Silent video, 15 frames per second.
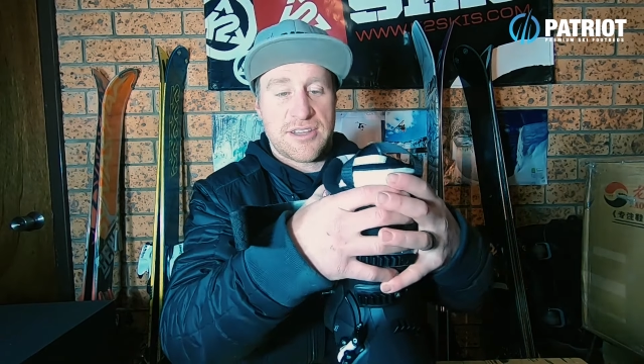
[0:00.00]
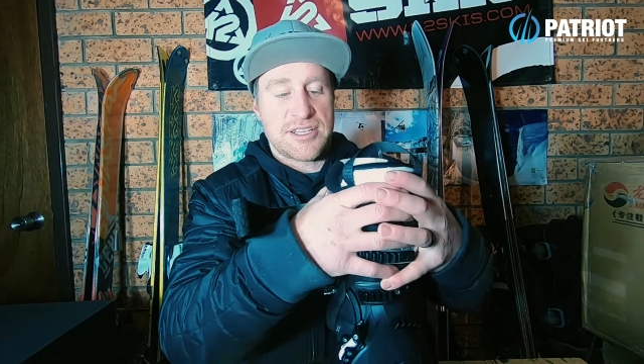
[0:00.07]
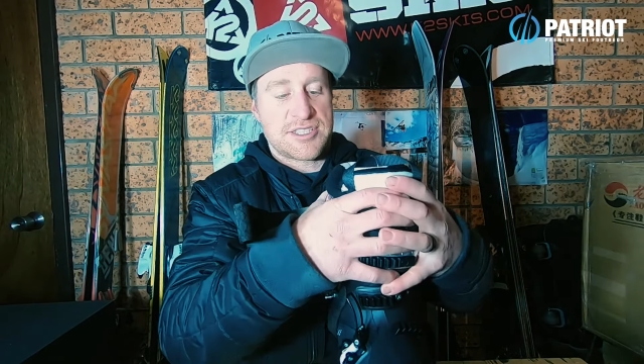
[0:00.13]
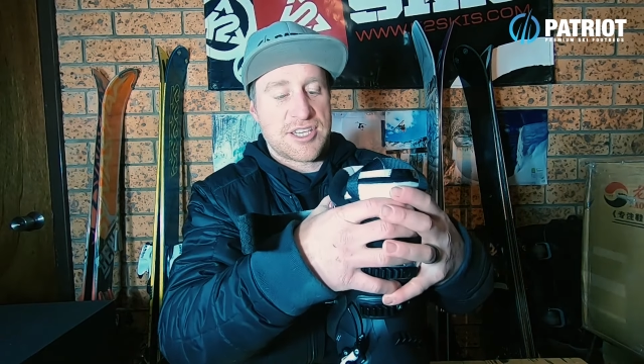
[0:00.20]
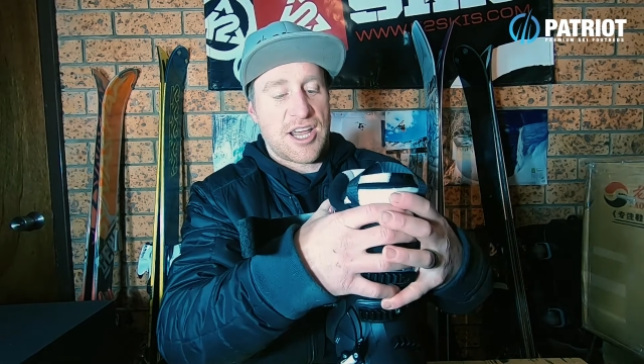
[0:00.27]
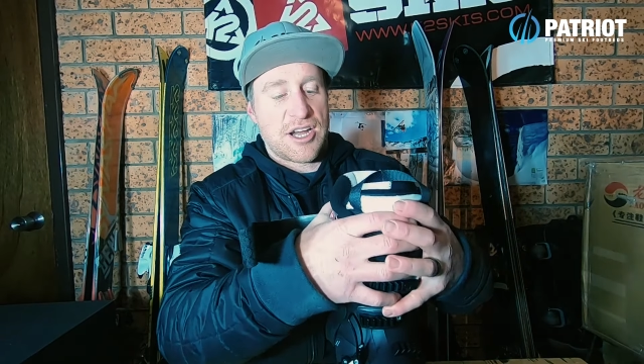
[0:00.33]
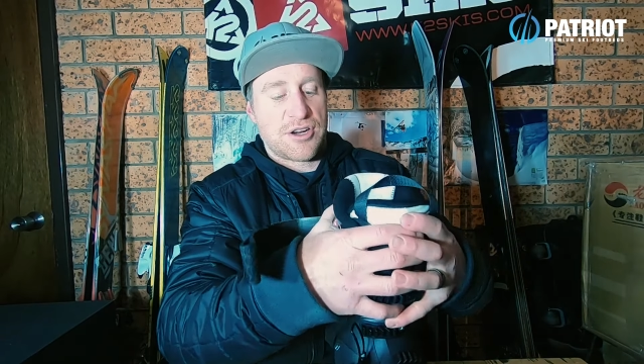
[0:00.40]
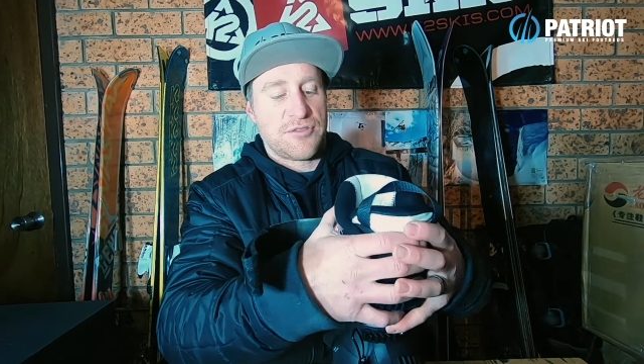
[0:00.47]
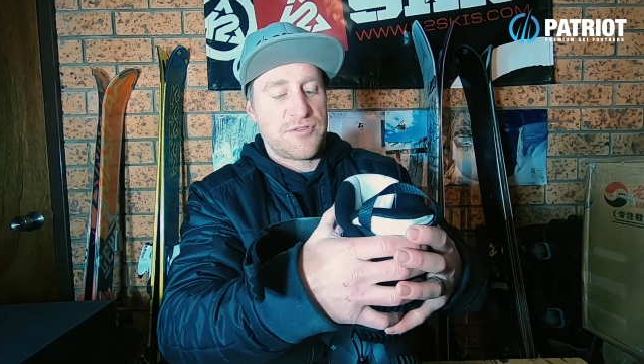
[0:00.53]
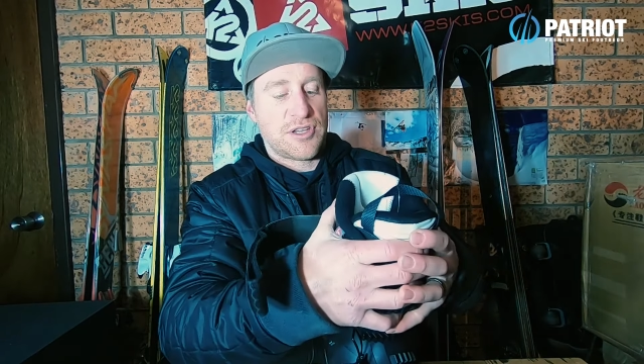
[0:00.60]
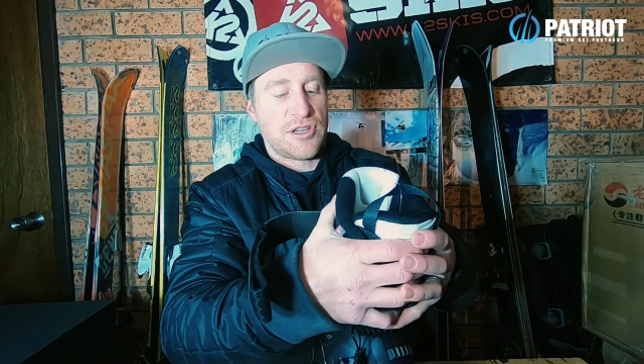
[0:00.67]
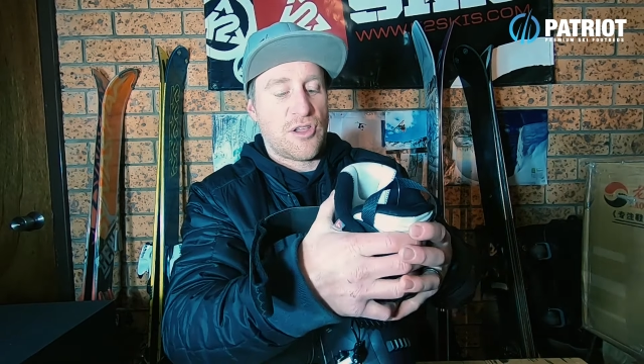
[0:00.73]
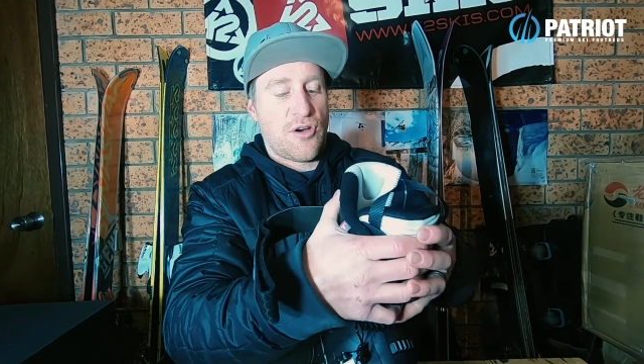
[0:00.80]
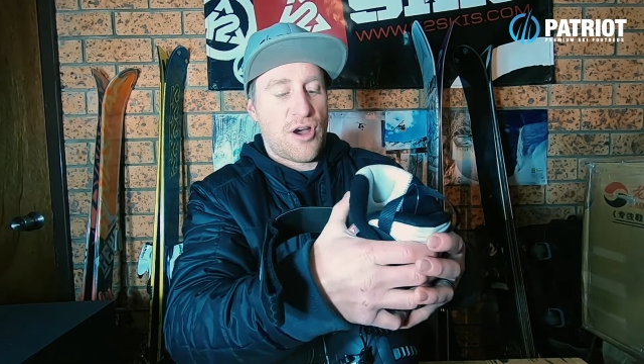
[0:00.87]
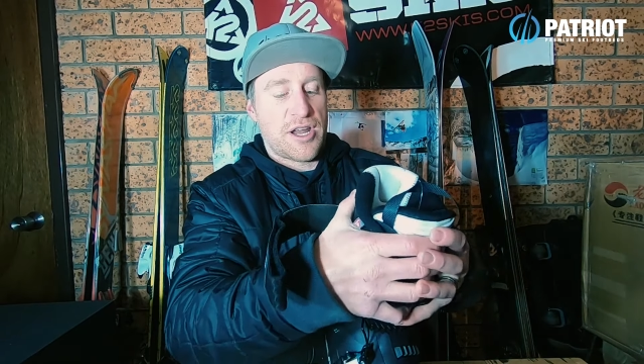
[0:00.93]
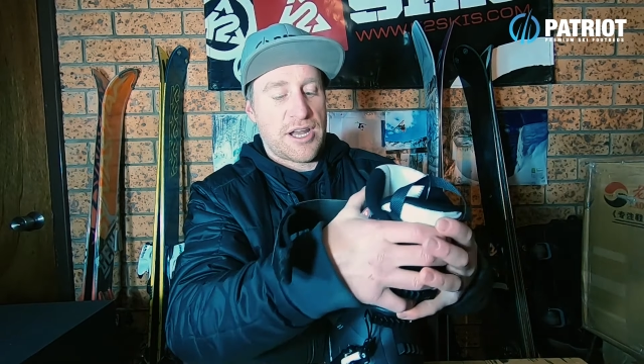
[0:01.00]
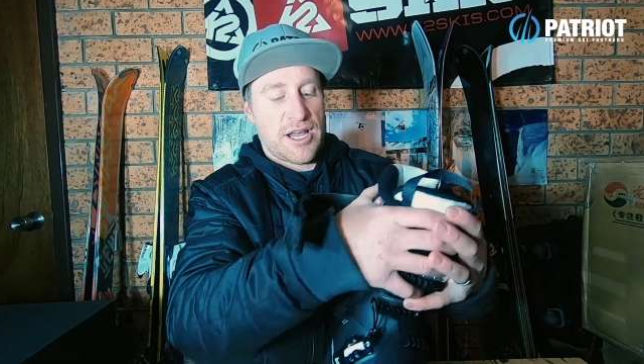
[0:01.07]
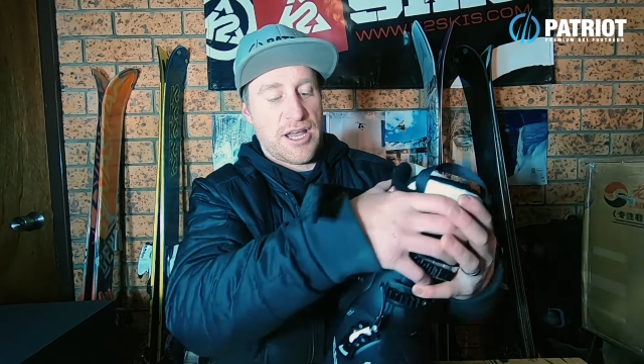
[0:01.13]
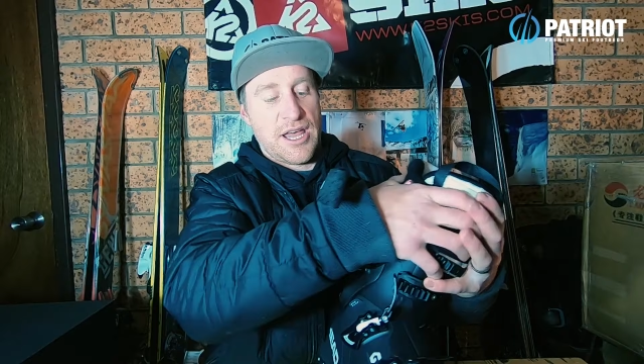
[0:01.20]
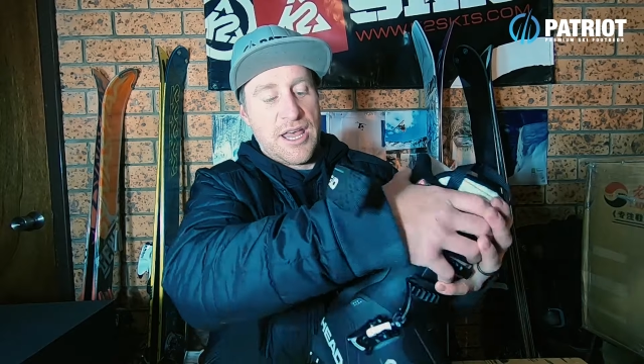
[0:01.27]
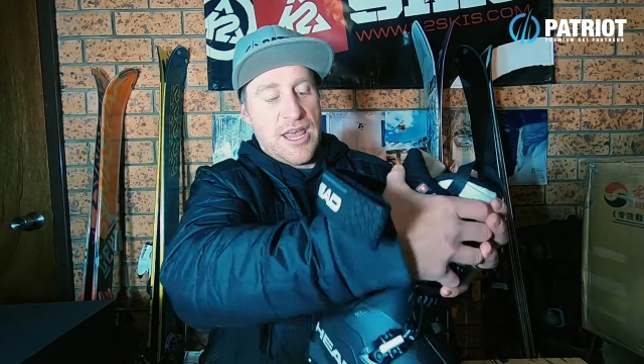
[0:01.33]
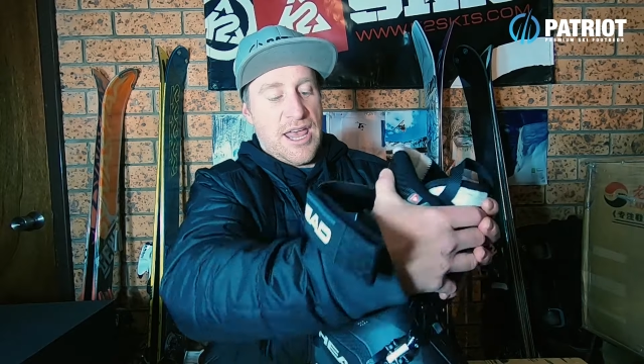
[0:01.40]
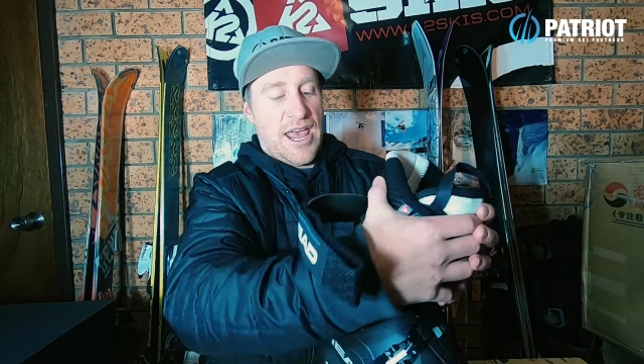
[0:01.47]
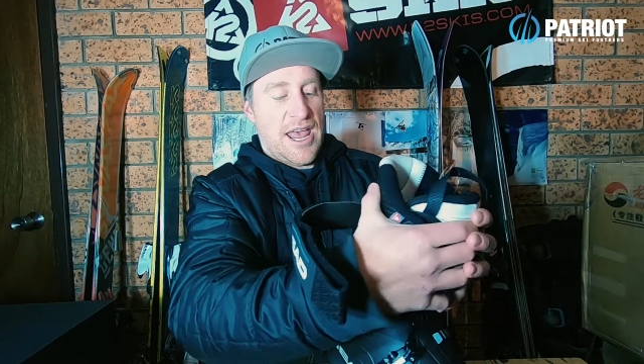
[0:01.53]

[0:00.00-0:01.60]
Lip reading: the tongue of the liner